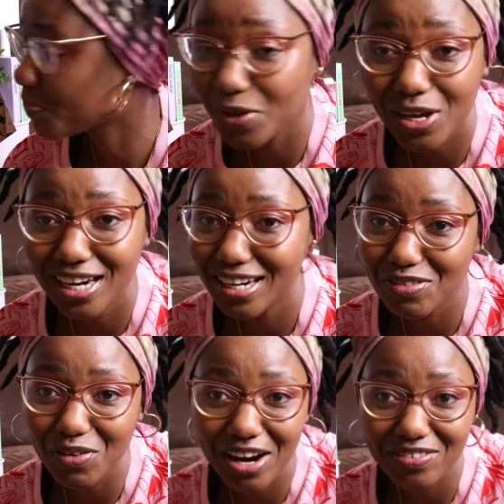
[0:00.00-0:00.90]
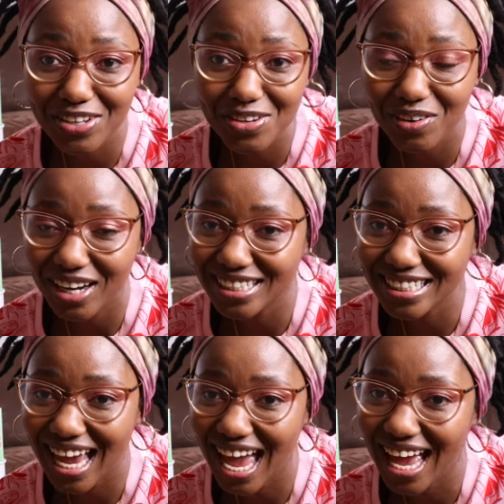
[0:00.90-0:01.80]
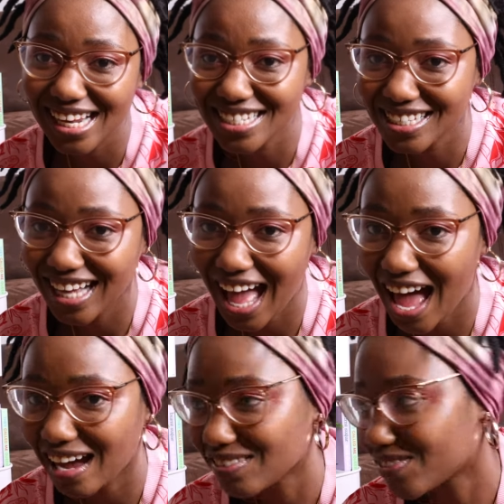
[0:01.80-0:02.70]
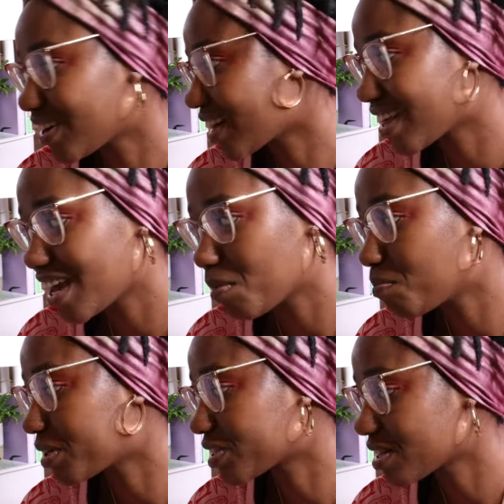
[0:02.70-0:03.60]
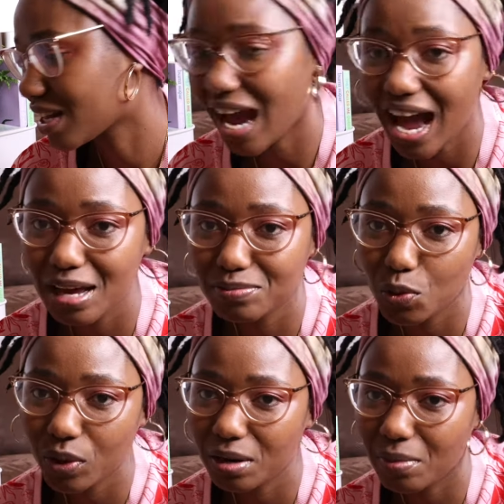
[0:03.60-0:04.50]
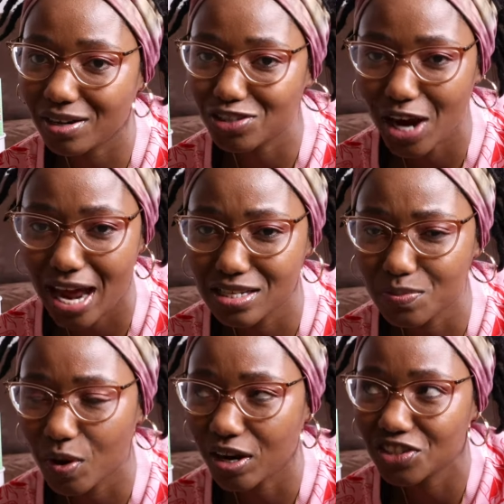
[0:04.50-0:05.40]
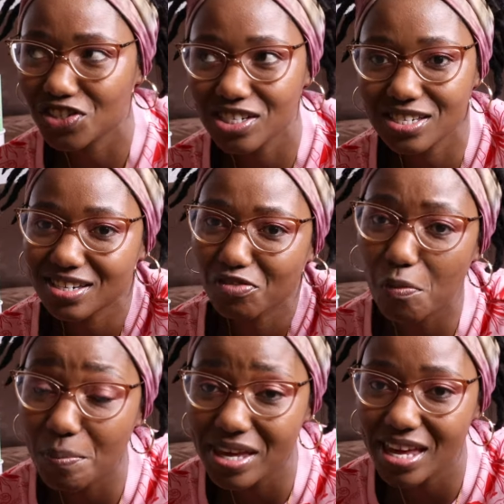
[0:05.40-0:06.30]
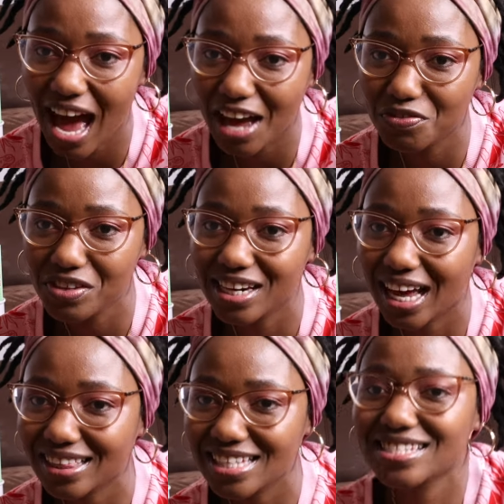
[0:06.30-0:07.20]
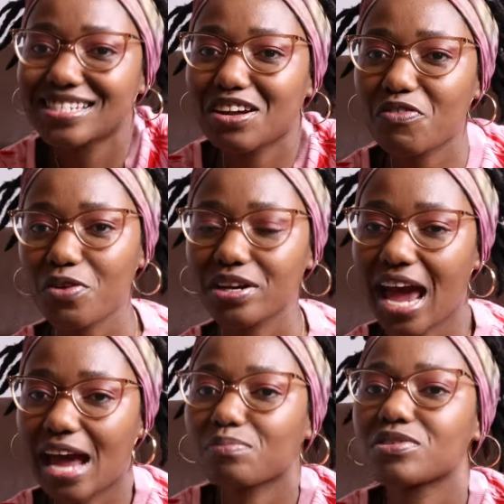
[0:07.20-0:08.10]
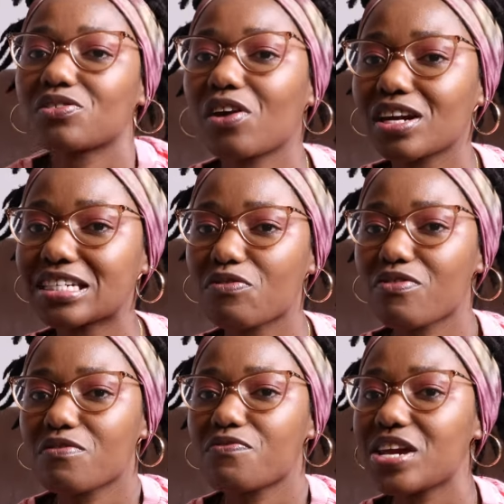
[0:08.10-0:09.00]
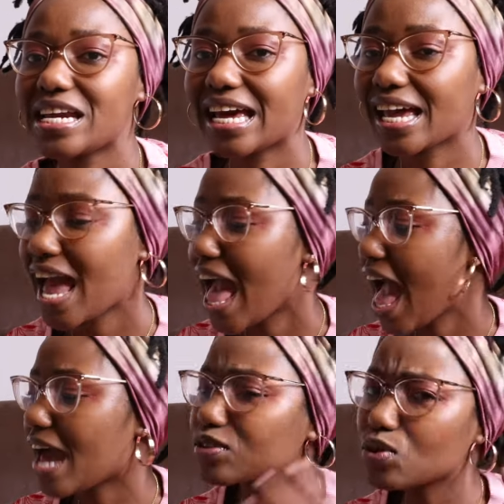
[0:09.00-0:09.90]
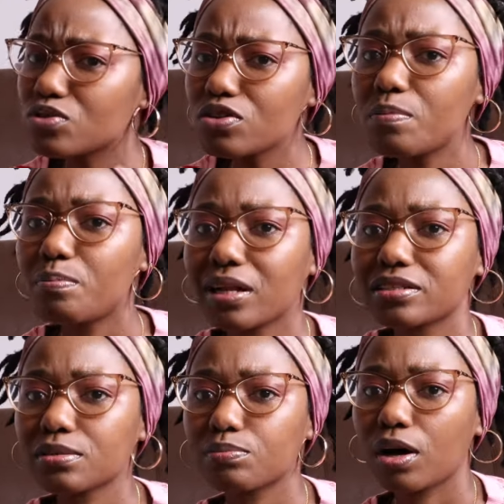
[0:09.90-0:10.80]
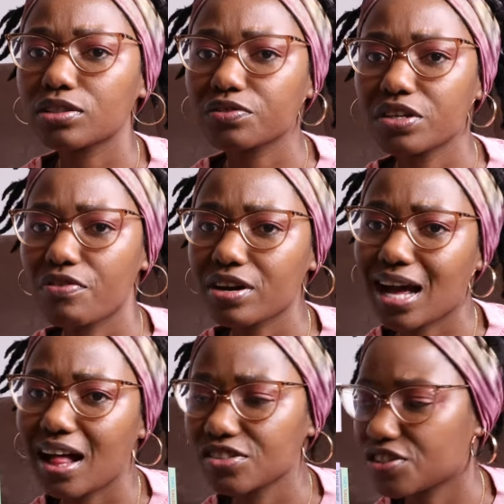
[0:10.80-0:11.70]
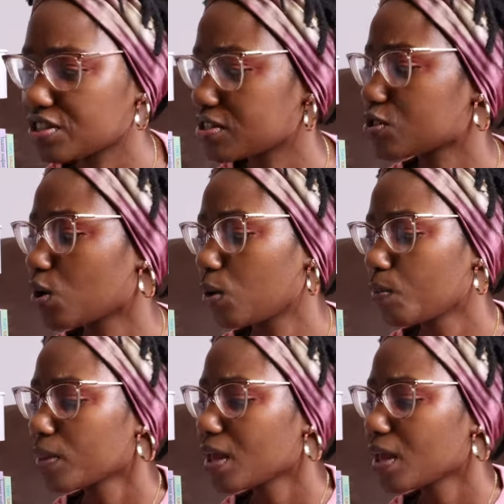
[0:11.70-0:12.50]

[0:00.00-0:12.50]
you can live wherever you want and still have the ambition that I am talking about in Johannesburg. It's just, for me, I feel like there's a different atmosphere and a different feeling. And it's also a melting pot of different cultures. So